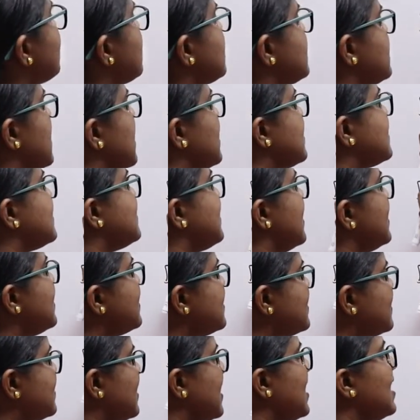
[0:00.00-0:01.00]
to check set
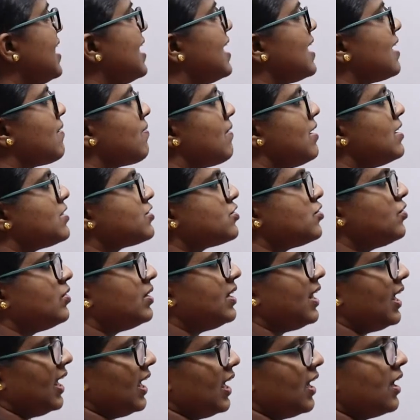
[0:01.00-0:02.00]
C equal to
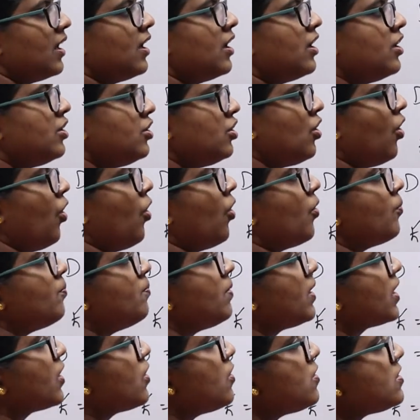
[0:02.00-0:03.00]
D. No,
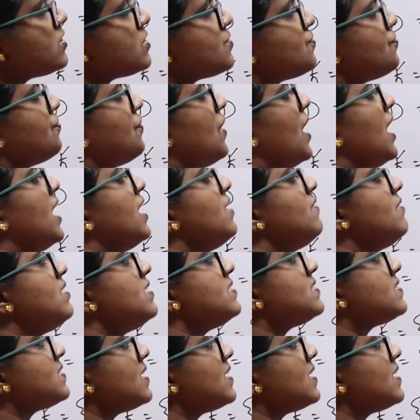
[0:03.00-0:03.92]
because 5 is